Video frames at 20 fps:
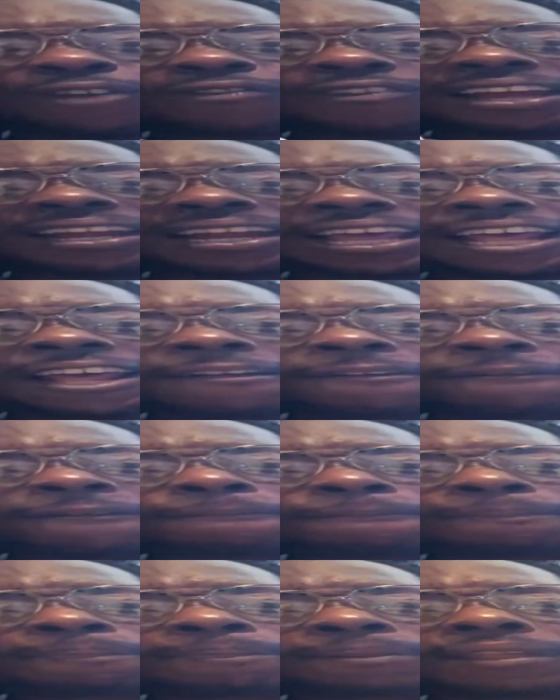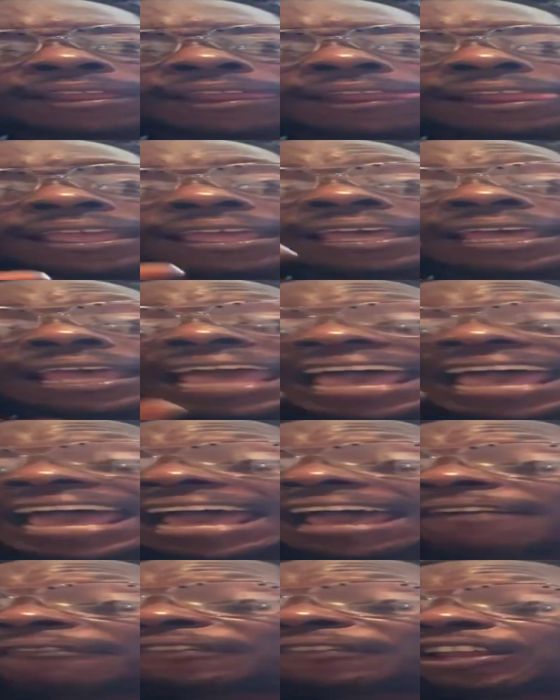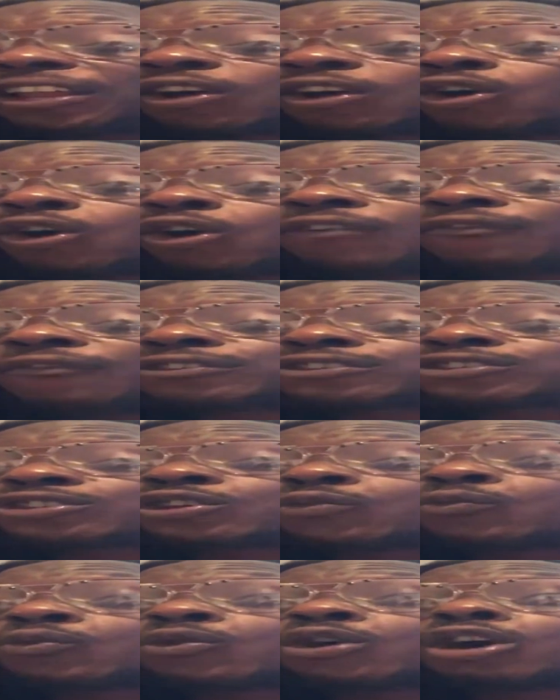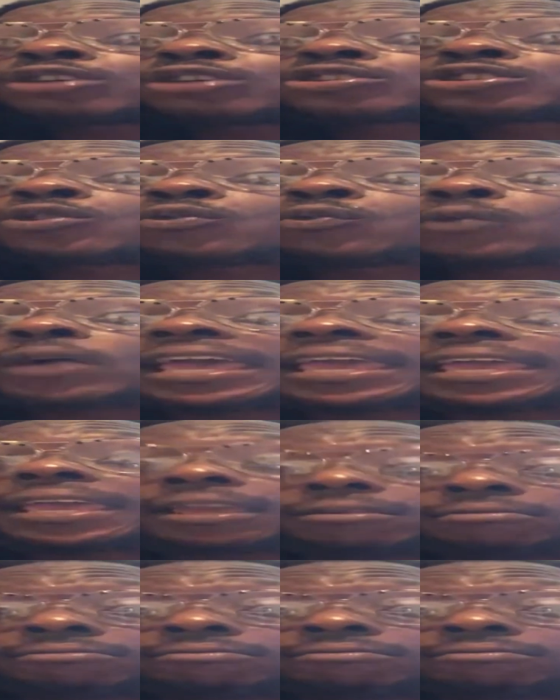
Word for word: on right now. After the officer walks away.